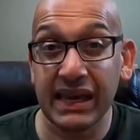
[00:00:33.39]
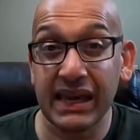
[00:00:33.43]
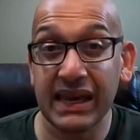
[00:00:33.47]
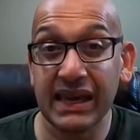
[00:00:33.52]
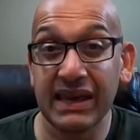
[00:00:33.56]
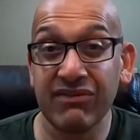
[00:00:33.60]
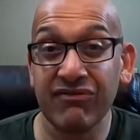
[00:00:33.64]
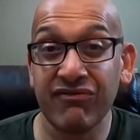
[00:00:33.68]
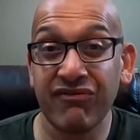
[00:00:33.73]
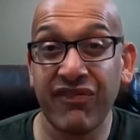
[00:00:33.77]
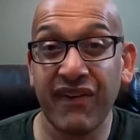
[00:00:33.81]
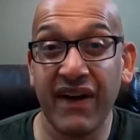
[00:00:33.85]

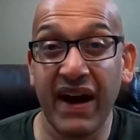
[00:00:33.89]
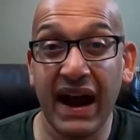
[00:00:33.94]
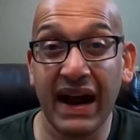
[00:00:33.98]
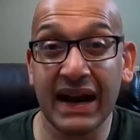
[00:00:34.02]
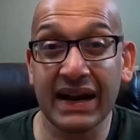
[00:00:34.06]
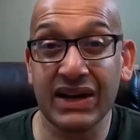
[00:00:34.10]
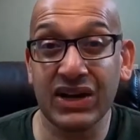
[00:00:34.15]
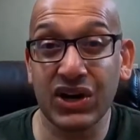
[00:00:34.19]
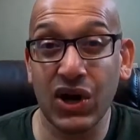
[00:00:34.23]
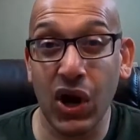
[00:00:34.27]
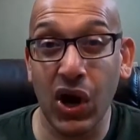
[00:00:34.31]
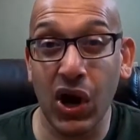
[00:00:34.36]
In
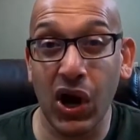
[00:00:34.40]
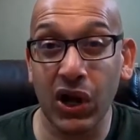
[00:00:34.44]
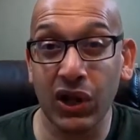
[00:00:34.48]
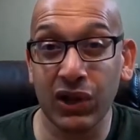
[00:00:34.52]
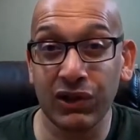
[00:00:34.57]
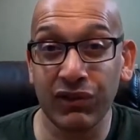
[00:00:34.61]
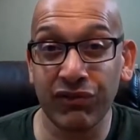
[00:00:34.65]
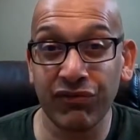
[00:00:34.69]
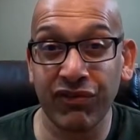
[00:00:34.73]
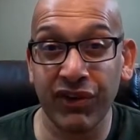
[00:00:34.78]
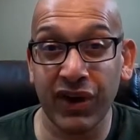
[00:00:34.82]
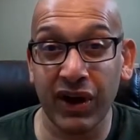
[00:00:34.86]
fact, all
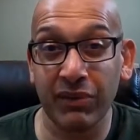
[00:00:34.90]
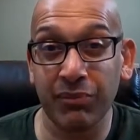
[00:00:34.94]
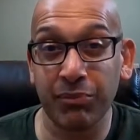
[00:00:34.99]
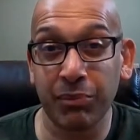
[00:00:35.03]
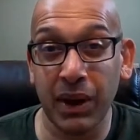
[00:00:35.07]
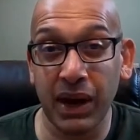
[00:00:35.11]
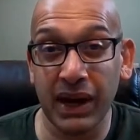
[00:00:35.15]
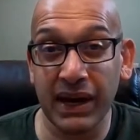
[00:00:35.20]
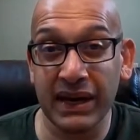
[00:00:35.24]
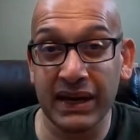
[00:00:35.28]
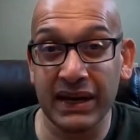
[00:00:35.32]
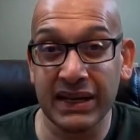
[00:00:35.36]
of our
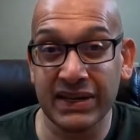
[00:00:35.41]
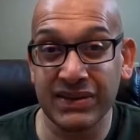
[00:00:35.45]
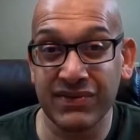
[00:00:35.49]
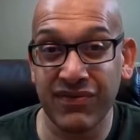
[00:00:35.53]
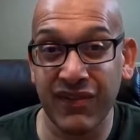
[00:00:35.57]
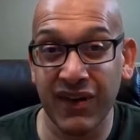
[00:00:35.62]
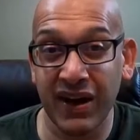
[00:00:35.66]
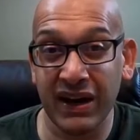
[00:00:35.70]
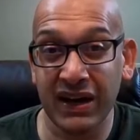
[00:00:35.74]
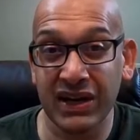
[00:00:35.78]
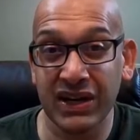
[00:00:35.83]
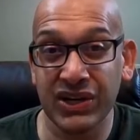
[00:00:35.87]
body's
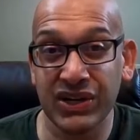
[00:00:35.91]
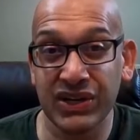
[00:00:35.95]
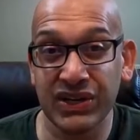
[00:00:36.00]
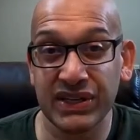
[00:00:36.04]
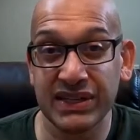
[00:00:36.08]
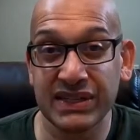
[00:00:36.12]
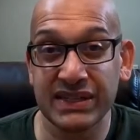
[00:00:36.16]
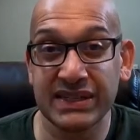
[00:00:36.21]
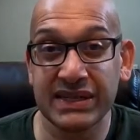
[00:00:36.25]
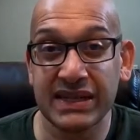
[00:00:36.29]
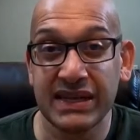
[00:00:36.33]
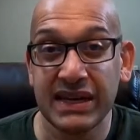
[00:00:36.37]

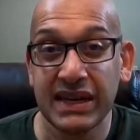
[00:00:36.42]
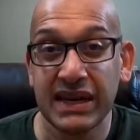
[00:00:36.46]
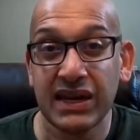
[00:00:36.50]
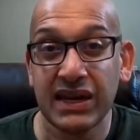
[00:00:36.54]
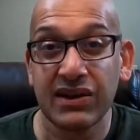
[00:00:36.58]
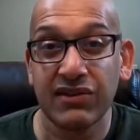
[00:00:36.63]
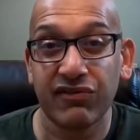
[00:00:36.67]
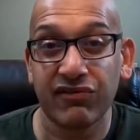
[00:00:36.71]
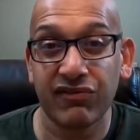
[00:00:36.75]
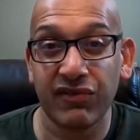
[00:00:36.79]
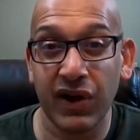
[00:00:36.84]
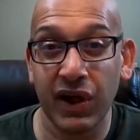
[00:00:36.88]
functions
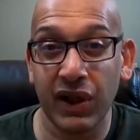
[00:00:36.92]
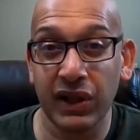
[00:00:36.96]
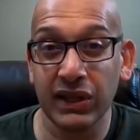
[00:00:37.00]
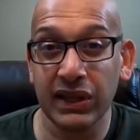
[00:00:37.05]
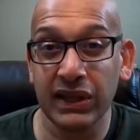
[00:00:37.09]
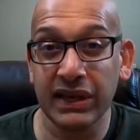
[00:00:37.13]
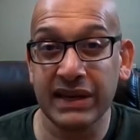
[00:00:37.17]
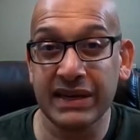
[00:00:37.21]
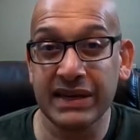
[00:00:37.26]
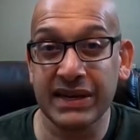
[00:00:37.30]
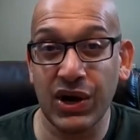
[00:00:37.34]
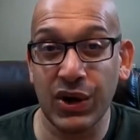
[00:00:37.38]

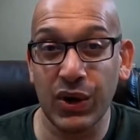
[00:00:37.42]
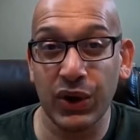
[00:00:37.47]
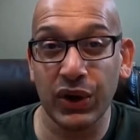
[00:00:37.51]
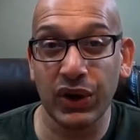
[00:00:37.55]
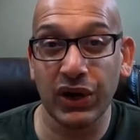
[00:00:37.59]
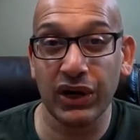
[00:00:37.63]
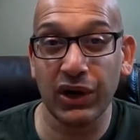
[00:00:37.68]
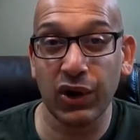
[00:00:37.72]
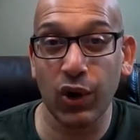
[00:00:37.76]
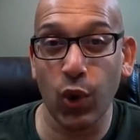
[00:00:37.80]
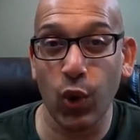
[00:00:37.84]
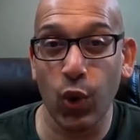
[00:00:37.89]

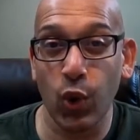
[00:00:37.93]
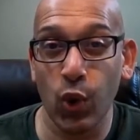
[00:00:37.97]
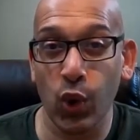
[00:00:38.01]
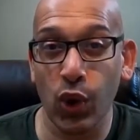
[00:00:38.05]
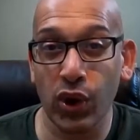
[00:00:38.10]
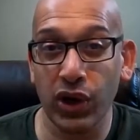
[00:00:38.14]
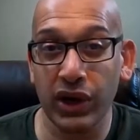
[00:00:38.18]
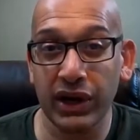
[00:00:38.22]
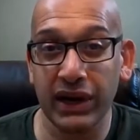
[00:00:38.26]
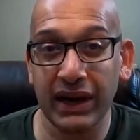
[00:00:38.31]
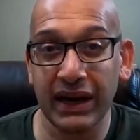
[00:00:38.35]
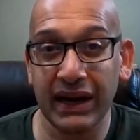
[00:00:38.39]
voluntary
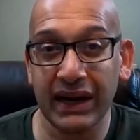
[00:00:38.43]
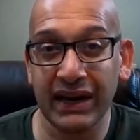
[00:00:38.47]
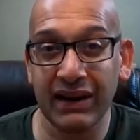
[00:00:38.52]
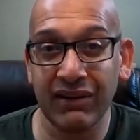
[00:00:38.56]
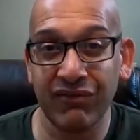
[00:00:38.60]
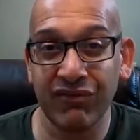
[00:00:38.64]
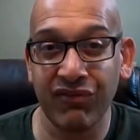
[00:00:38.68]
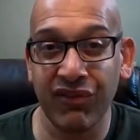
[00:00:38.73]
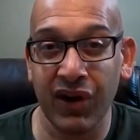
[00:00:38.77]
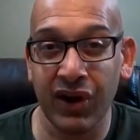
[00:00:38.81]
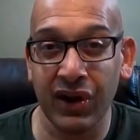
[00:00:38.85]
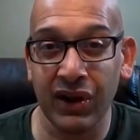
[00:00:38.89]
or
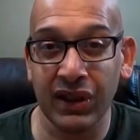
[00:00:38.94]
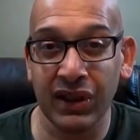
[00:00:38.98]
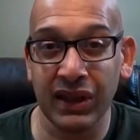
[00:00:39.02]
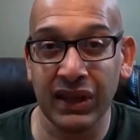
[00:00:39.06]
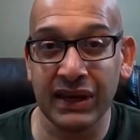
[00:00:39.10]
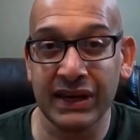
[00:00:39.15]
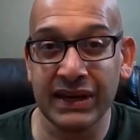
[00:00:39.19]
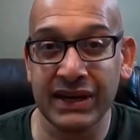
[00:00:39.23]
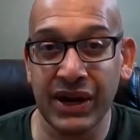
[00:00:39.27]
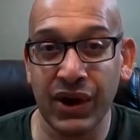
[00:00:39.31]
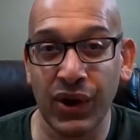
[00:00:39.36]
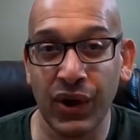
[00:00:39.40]

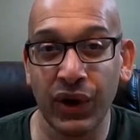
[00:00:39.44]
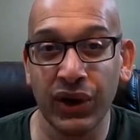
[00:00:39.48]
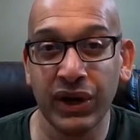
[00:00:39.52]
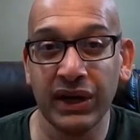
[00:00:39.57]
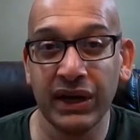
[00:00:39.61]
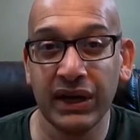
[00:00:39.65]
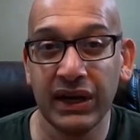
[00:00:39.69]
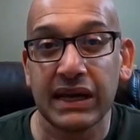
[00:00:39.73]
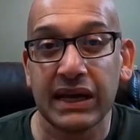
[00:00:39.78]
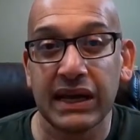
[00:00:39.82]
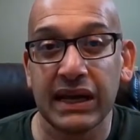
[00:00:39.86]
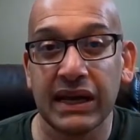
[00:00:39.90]
involuntary,
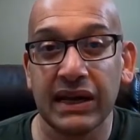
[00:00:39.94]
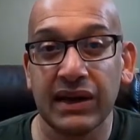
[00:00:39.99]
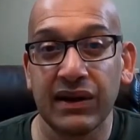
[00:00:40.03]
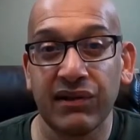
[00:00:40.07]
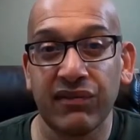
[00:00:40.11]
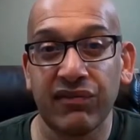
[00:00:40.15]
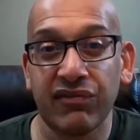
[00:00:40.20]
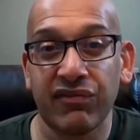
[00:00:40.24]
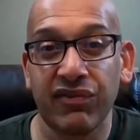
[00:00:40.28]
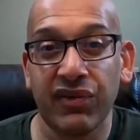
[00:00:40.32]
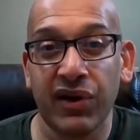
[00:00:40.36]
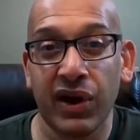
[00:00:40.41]

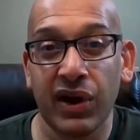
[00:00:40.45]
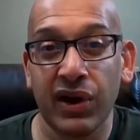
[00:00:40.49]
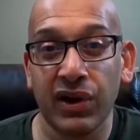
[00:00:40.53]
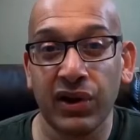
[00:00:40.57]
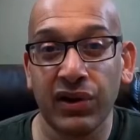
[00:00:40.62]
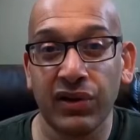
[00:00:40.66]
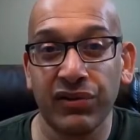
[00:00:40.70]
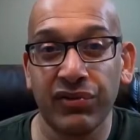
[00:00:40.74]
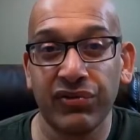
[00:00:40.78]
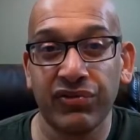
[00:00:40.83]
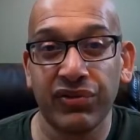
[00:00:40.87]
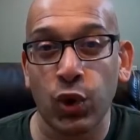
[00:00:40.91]

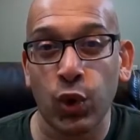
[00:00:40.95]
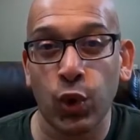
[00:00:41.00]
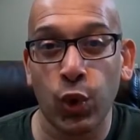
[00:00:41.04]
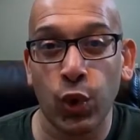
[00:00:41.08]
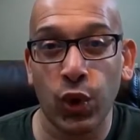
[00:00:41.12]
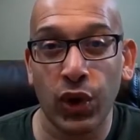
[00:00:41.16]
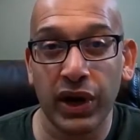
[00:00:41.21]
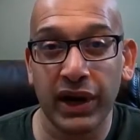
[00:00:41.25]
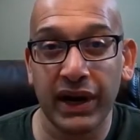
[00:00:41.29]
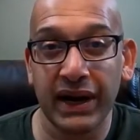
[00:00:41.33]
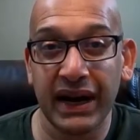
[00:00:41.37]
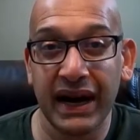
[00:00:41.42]
involve
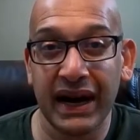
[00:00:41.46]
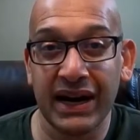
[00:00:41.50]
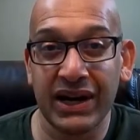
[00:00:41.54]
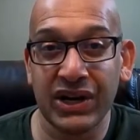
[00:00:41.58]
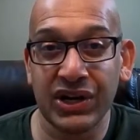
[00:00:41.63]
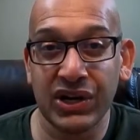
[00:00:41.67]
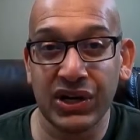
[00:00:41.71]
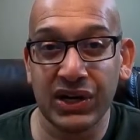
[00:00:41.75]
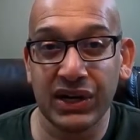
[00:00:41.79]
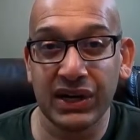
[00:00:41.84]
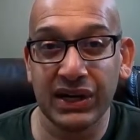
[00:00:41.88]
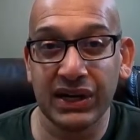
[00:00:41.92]

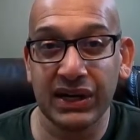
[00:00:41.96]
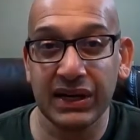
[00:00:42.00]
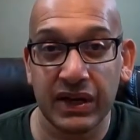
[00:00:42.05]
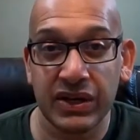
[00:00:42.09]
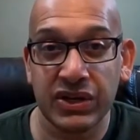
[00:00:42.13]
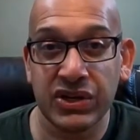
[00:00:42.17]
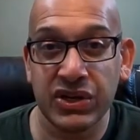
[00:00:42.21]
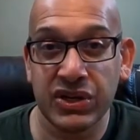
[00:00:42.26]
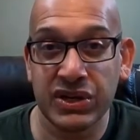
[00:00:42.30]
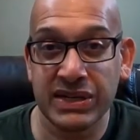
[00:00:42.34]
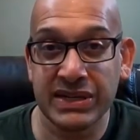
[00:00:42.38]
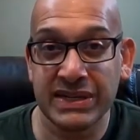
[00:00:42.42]
coordination
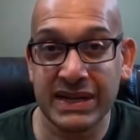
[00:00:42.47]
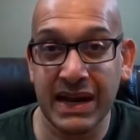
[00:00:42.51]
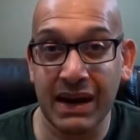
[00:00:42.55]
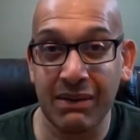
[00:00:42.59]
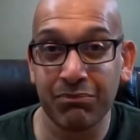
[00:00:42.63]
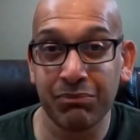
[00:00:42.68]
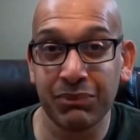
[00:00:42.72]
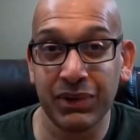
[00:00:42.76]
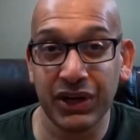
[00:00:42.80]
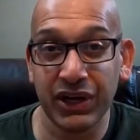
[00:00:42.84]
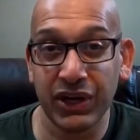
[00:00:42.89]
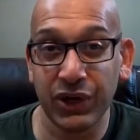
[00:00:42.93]
to
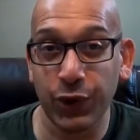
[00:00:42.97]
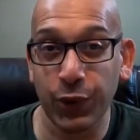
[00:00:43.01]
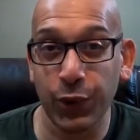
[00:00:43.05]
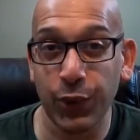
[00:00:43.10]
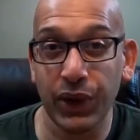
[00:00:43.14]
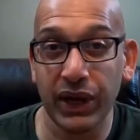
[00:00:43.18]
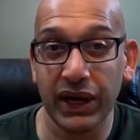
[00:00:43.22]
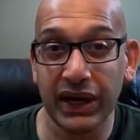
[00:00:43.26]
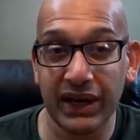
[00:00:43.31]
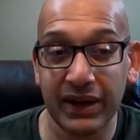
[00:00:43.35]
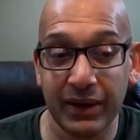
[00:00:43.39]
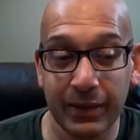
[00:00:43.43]
some
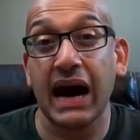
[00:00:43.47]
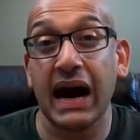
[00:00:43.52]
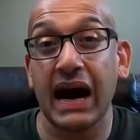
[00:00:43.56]
degree.